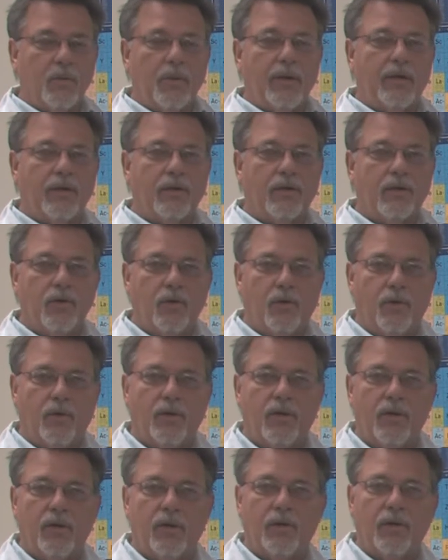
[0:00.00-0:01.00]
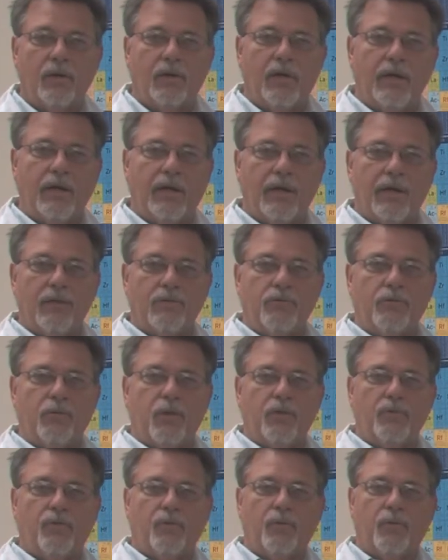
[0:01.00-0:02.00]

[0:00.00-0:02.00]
that we can learn looking at it through